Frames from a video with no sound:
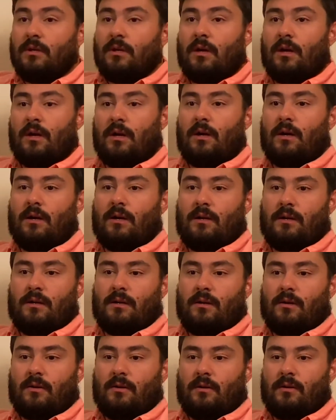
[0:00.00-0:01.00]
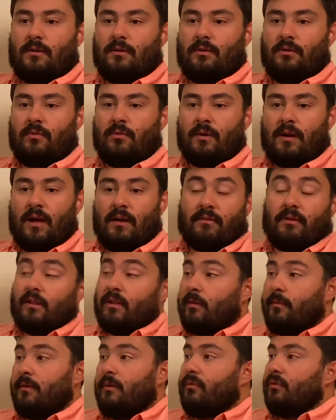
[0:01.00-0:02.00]
You want to have a
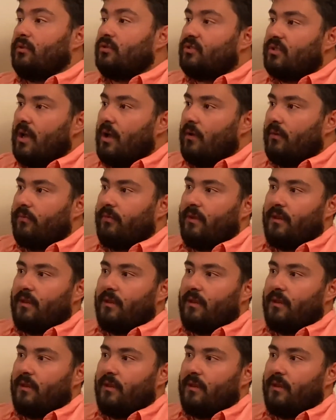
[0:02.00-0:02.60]
little bit of yourself,